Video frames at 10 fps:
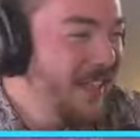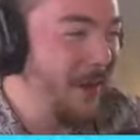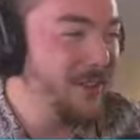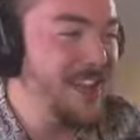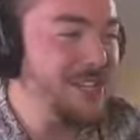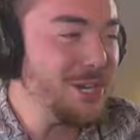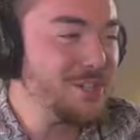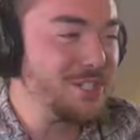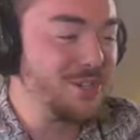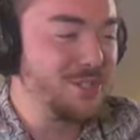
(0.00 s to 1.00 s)
on.
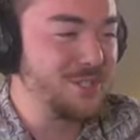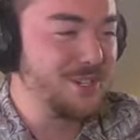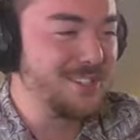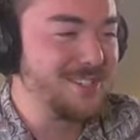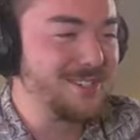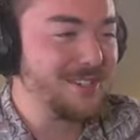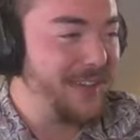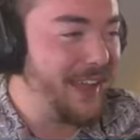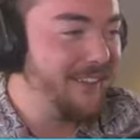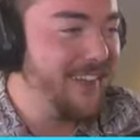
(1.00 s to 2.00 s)
Cheers.
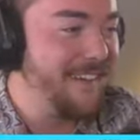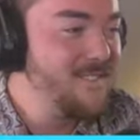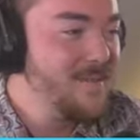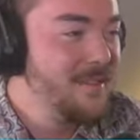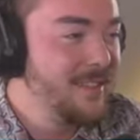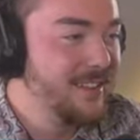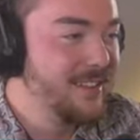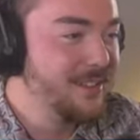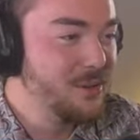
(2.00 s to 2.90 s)
Okay. Time out. Oh,